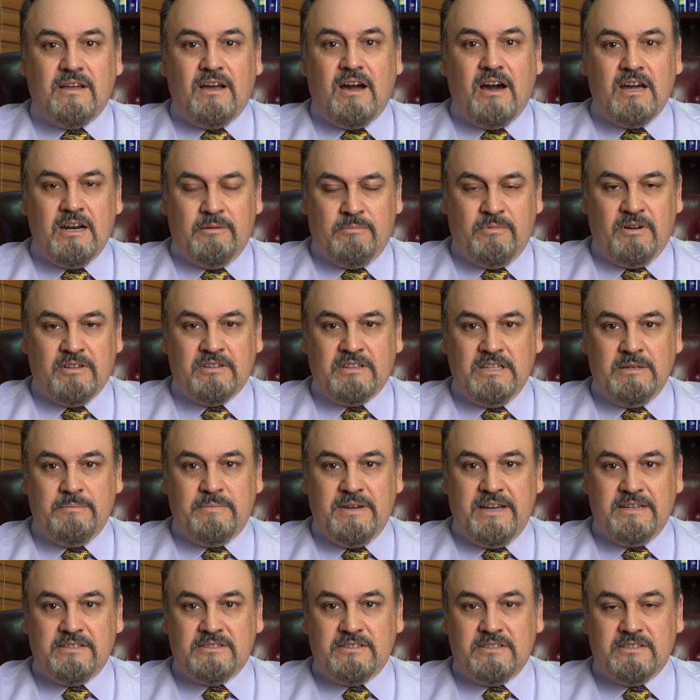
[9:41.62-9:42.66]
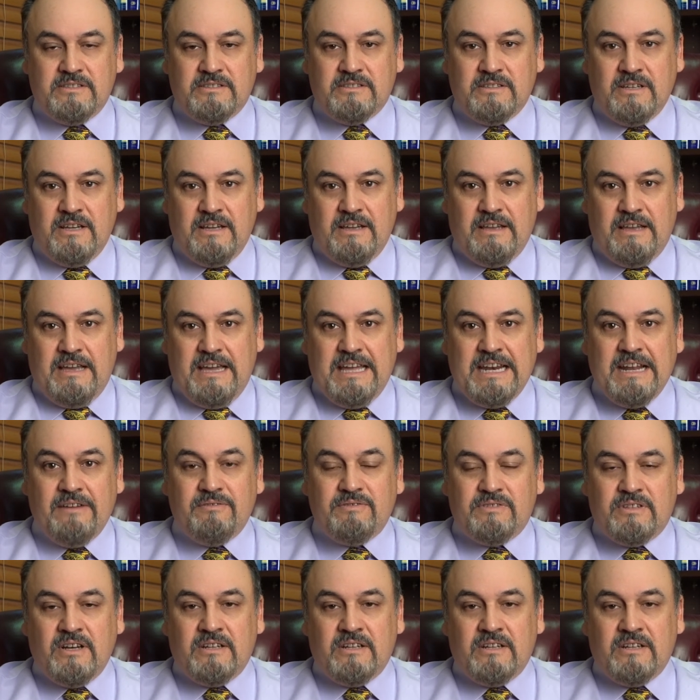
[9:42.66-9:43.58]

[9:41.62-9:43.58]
on a monthly basis, and have